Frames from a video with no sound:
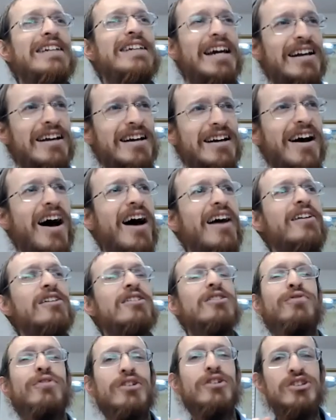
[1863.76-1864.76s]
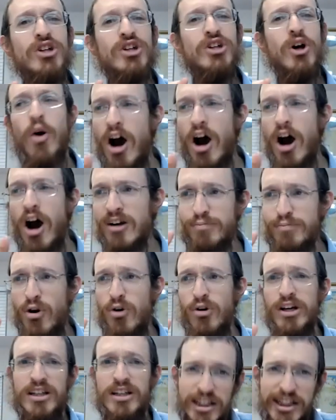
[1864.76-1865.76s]
get Hannah to feel so
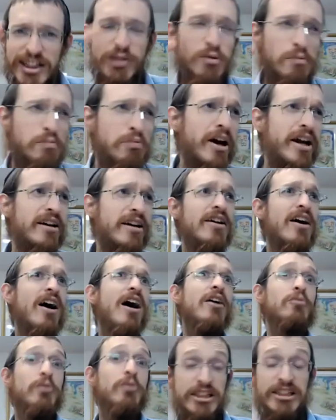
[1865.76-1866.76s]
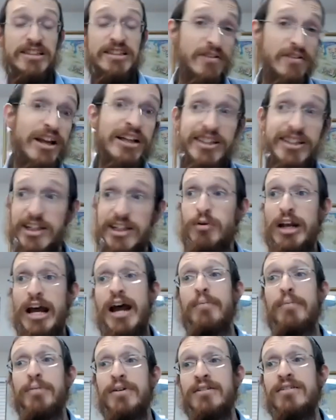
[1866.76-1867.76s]
heartbroken that she would pray to God, which is eventually what
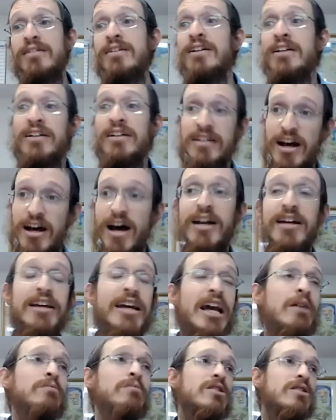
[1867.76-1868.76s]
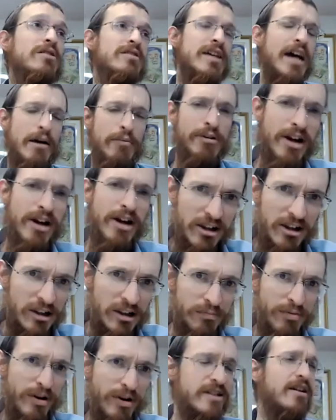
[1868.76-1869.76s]
happened. Hannah came to the tabernacle
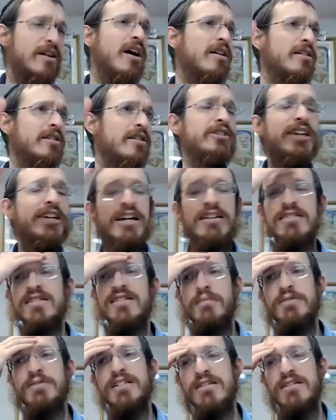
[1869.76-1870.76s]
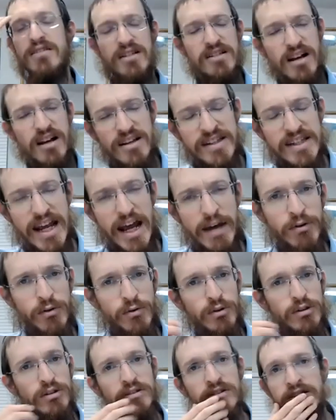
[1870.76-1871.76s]
and prayed to God, and then she had the son
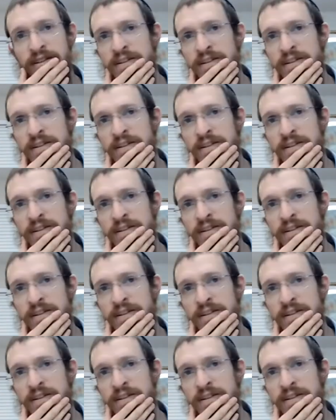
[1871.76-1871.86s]
Samuel.